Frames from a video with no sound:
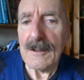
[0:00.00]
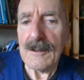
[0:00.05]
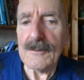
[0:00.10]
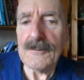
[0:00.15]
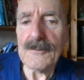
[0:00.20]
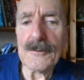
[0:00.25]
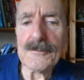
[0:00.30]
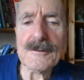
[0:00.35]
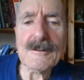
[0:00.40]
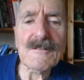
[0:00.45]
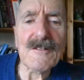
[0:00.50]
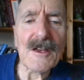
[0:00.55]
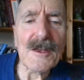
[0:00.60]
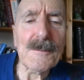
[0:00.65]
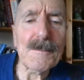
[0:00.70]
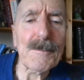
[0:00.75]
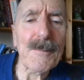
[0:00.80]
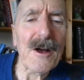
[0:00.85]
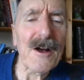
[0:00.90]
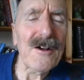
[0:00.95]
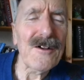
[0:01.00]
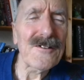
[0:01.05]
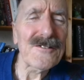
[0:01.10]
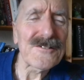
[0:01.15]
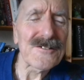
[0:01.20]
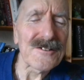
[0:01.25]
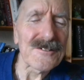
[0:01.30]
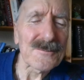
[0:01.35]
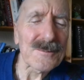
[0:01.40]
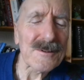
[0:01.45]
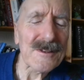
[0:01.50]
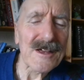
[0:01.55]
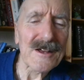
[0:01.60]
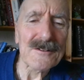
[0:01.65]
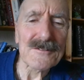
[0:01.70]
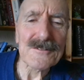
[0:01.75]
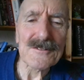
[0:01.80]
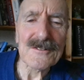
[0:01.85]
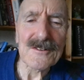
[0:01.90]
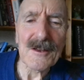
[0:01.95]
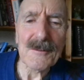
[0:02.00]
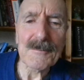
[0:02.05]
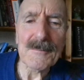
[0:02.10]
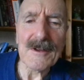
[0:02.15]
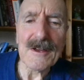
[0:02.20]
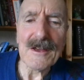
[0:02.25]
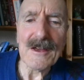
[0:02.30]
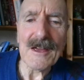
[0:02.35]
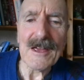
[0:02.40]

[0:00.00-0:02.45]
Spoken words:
Not a day passes without some